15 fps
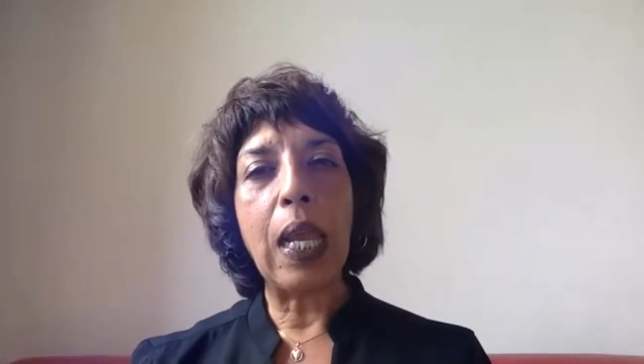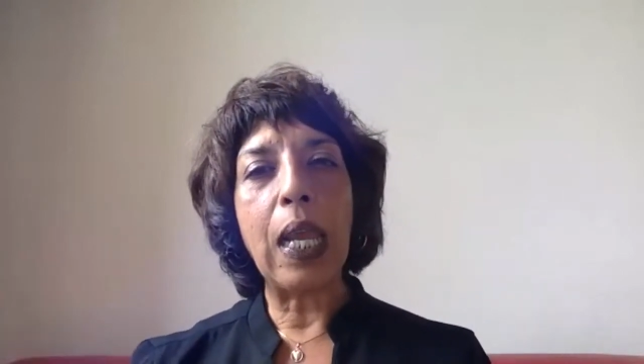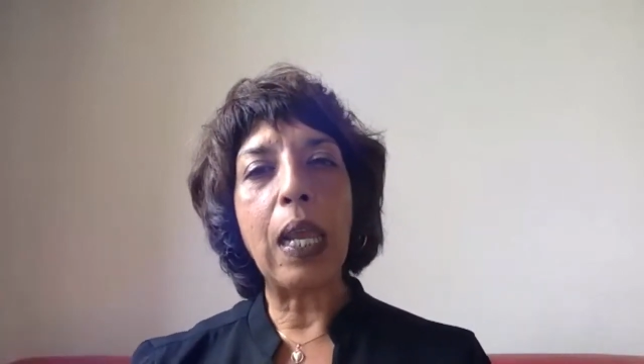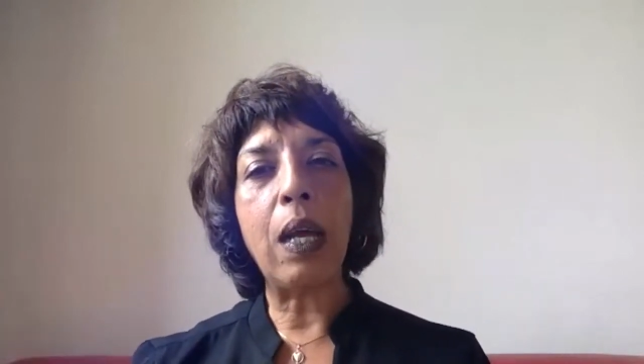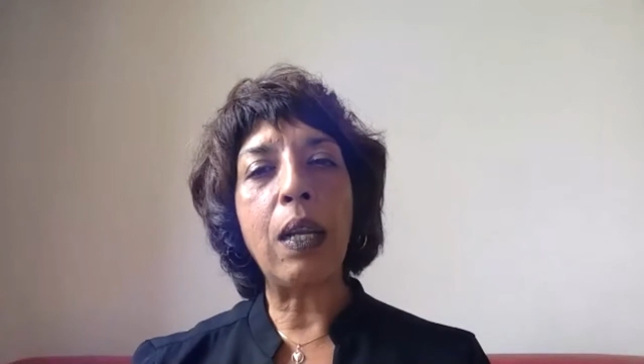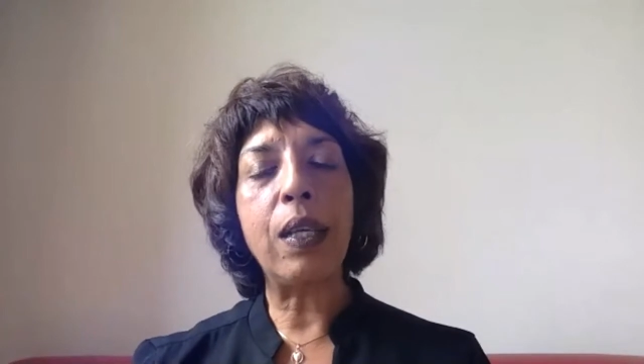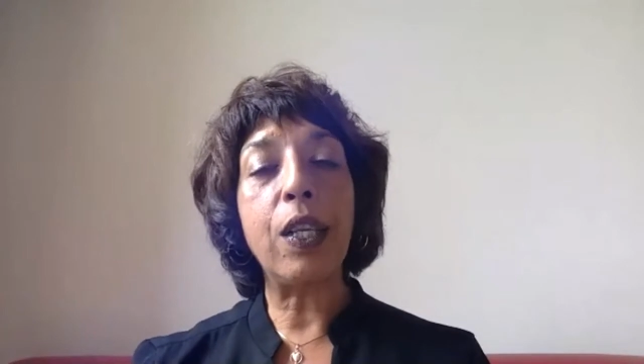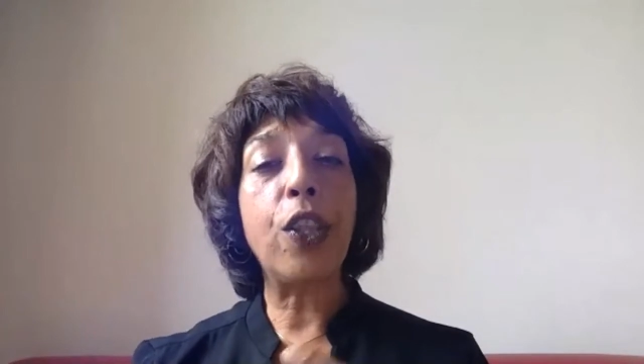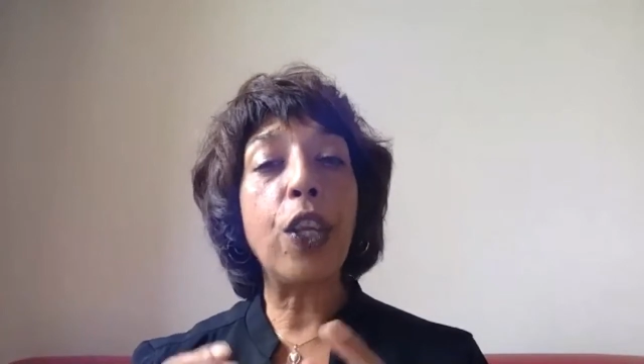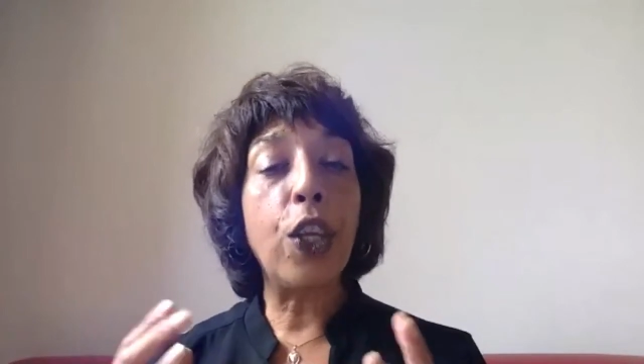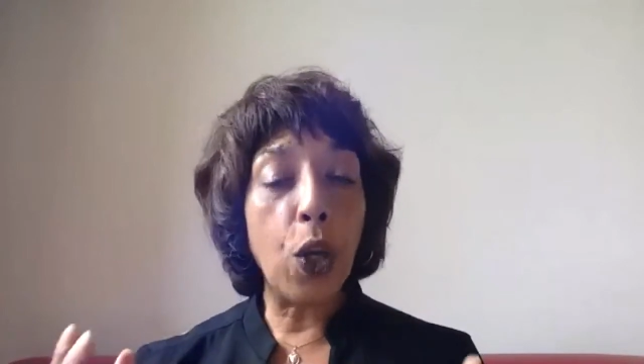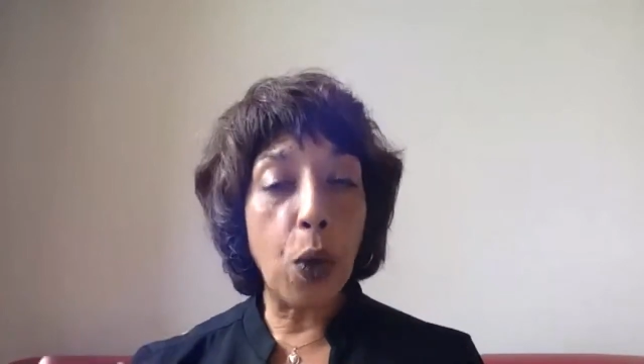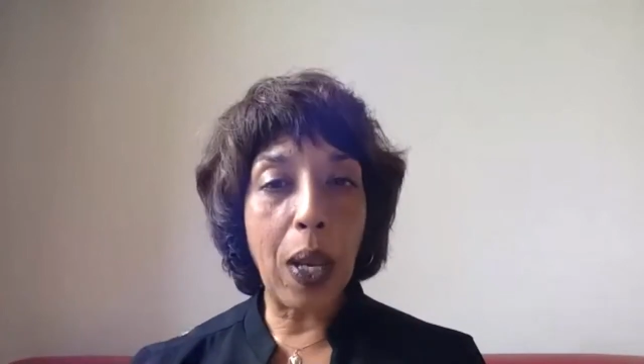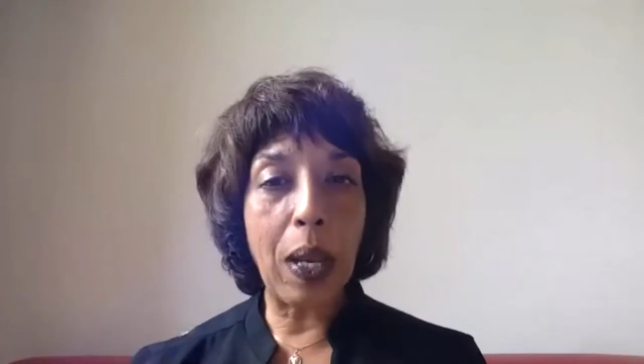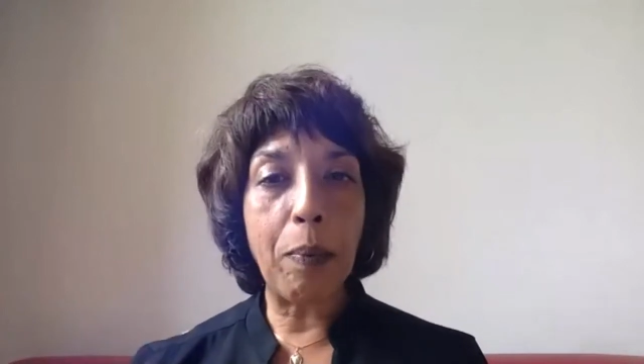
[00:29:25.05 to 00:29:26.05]
under the
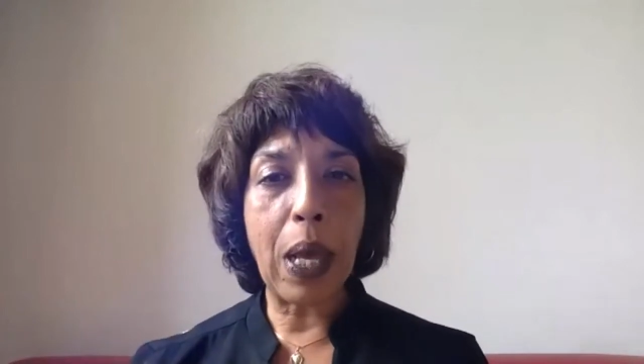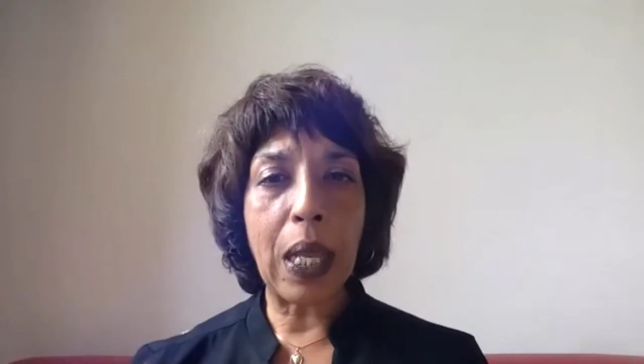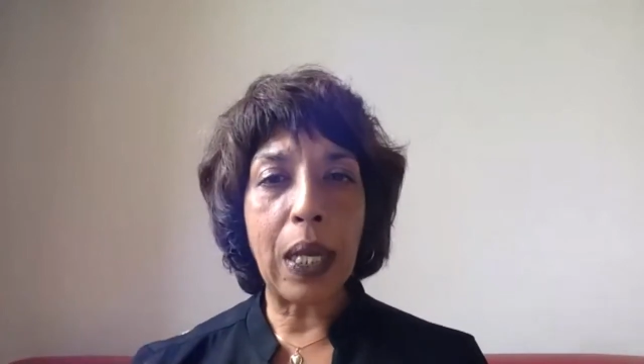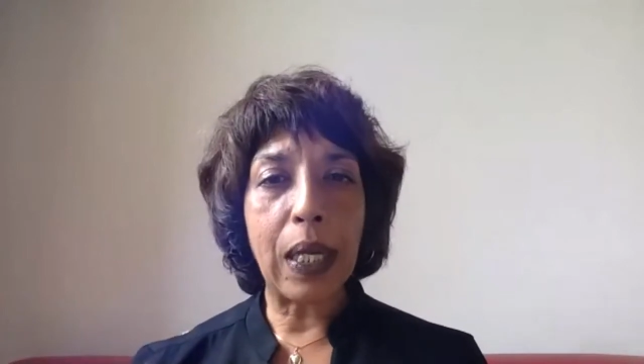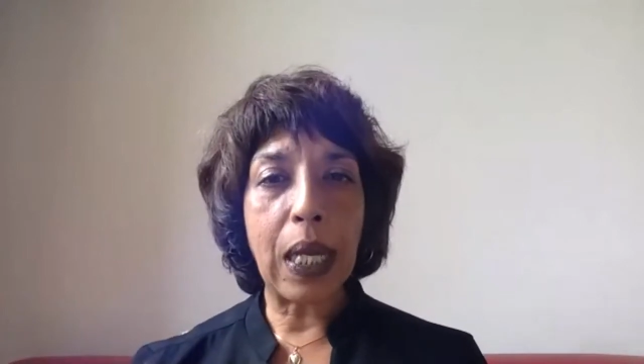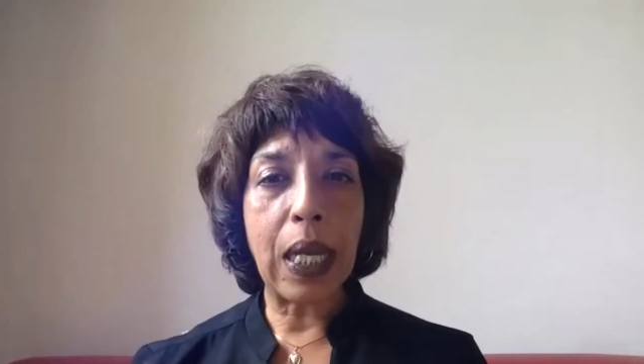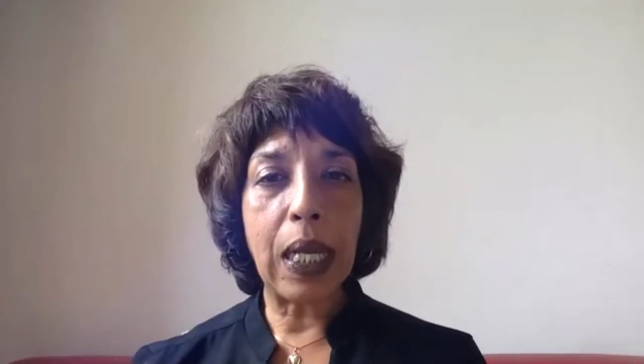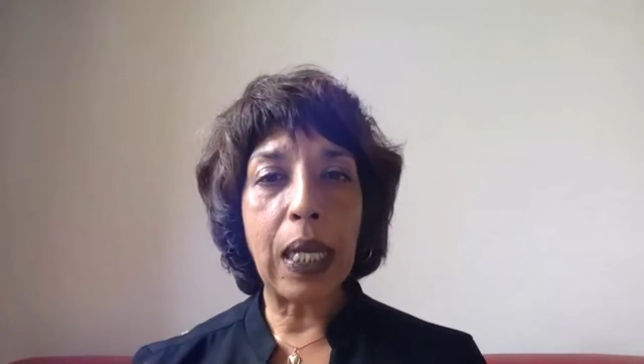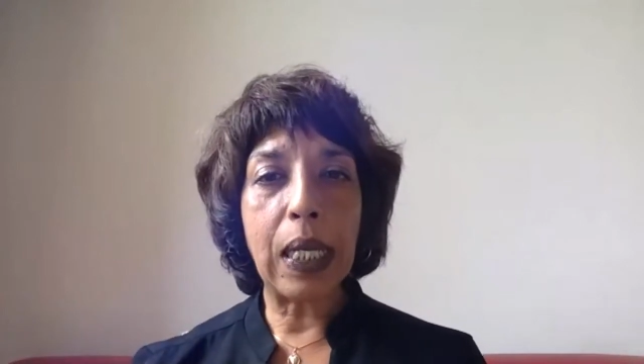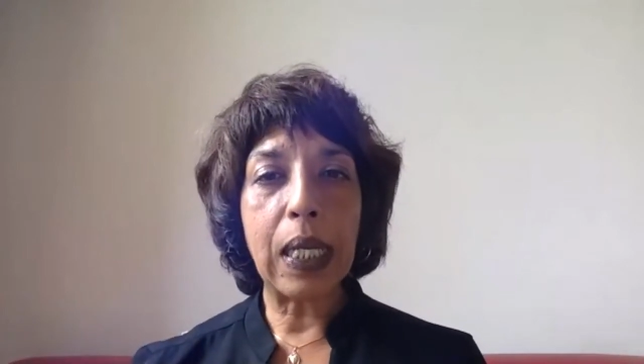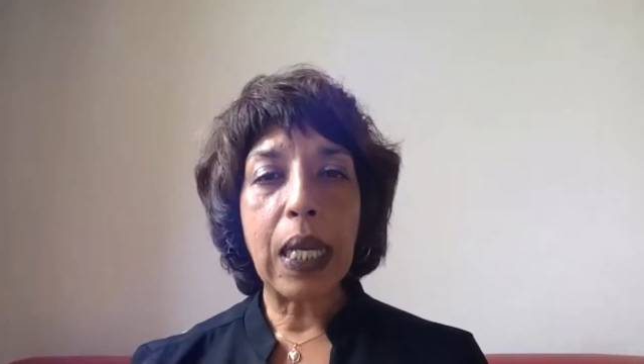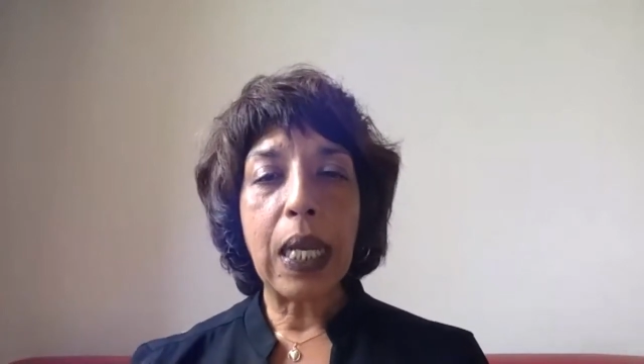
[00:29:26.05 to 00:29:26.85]
UN mandate